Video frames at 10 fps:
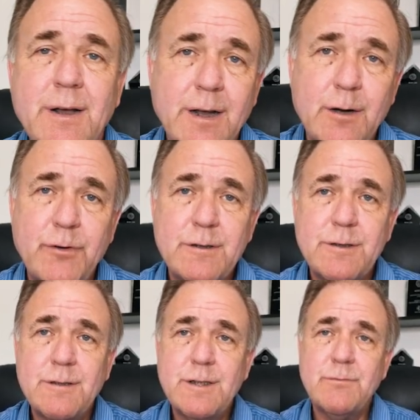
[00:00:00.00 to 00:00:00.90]
And if you're
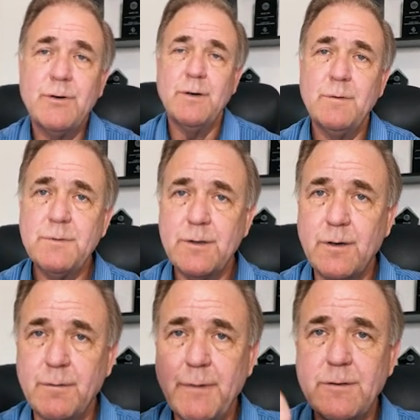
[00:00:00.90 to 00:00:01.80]
searching for homes, go
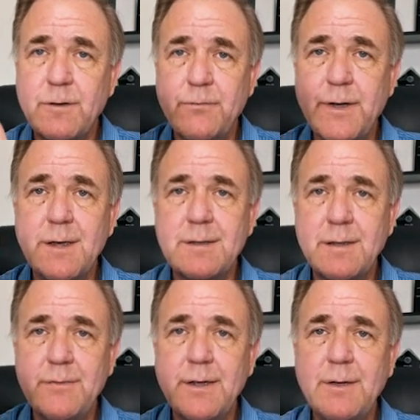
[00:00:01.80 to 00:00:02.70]
to Metro Phoenix
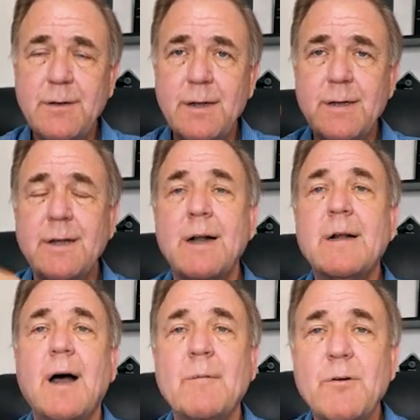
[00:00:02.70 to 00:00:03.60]
Living dot
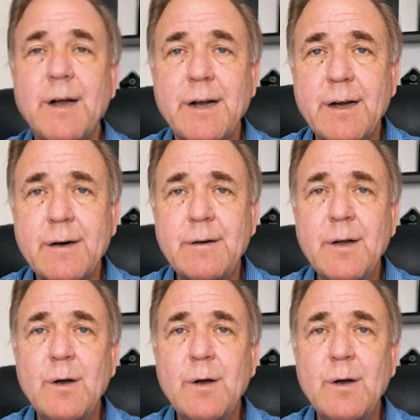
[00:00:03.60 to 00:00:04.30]
com right here.